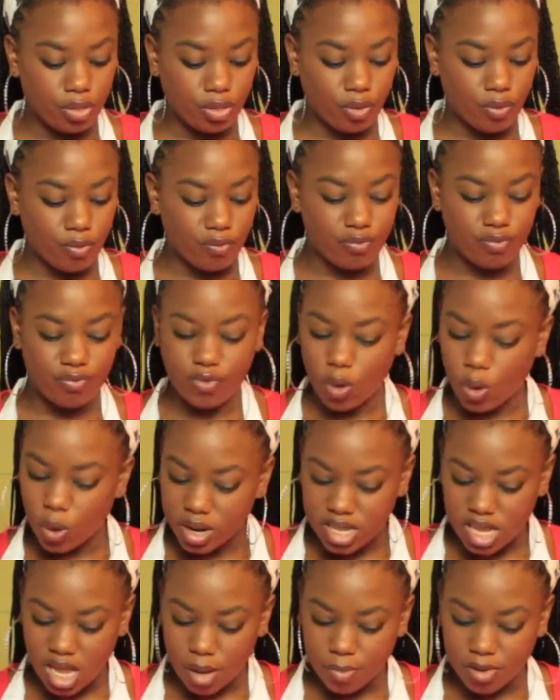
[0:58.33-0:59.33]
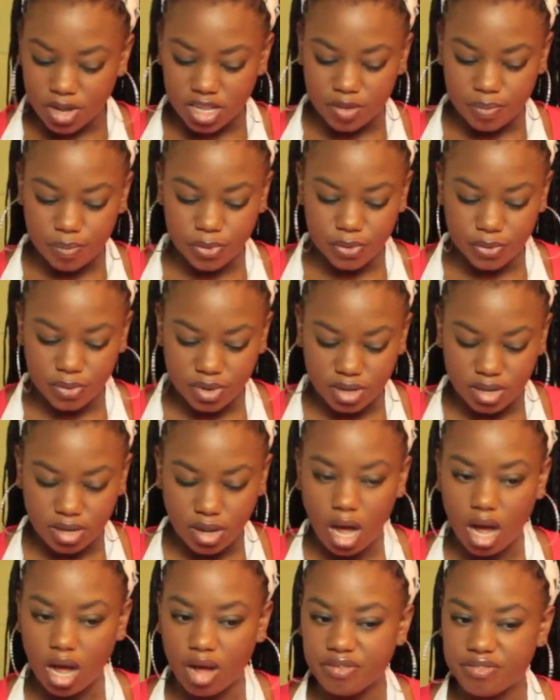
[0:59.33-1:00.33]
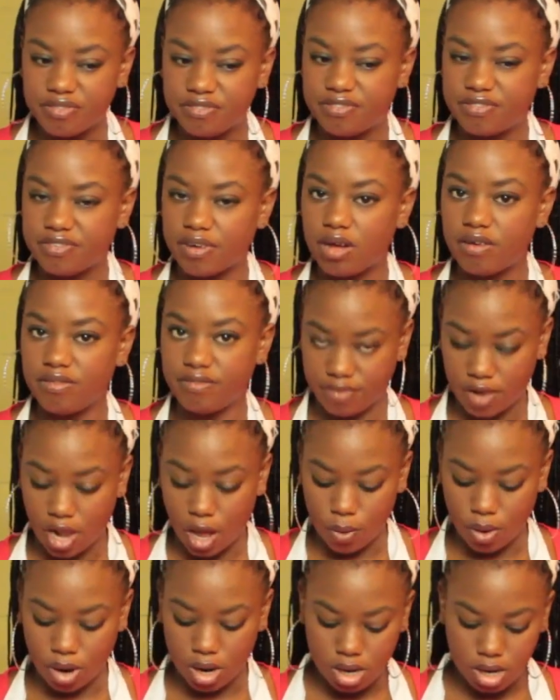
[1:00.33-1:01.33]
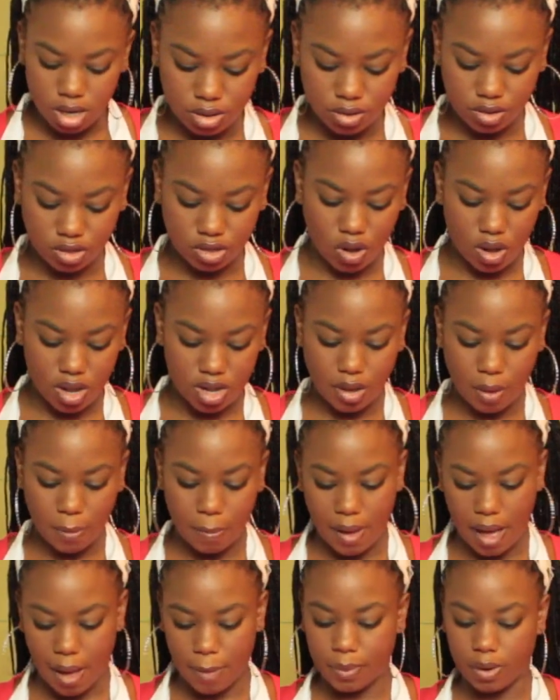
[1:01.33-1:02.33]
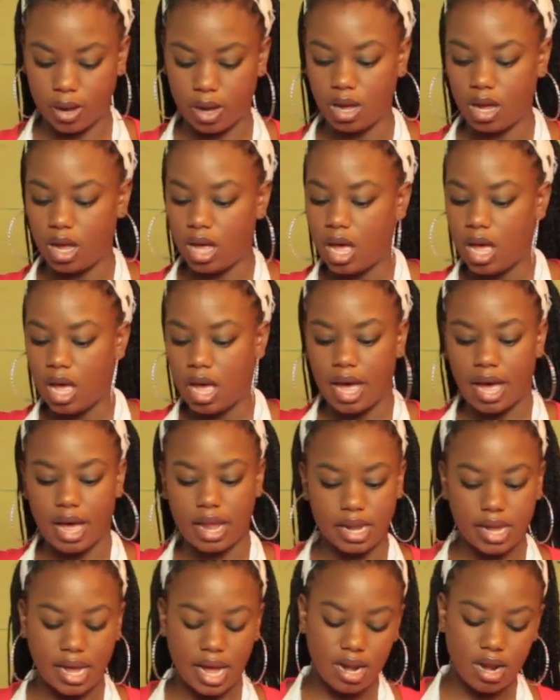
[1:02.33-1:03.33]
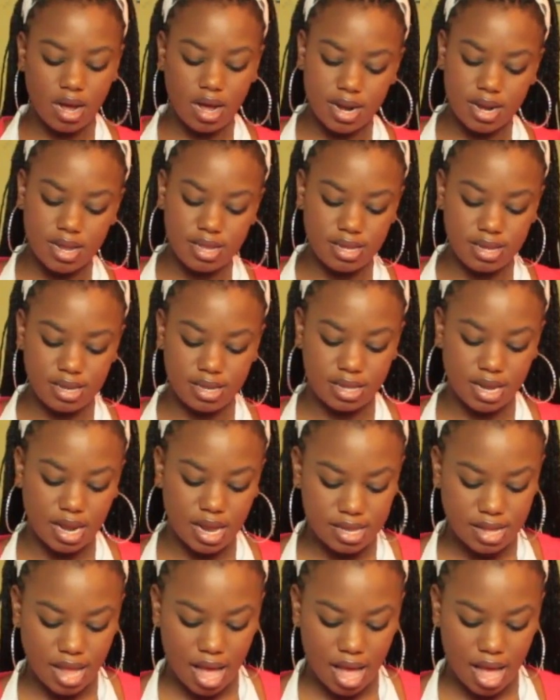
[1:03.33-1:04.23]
4 tablespoons of flour, salt, pepper, any kind of other seasonings.